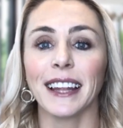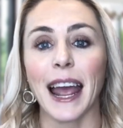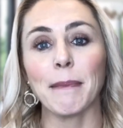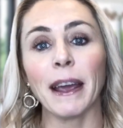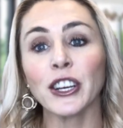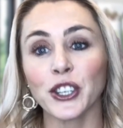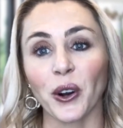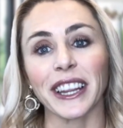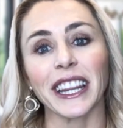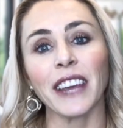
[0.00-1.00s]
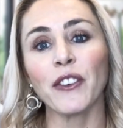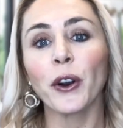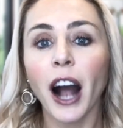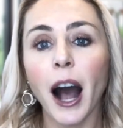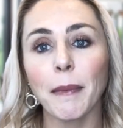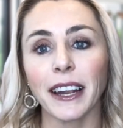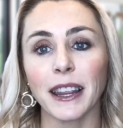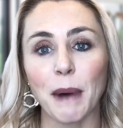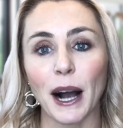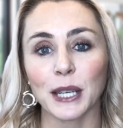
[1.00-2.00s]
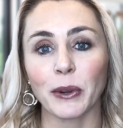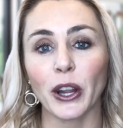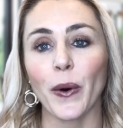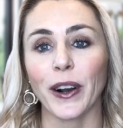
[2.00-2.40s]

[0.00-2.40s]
and make sure leave your comment in the box below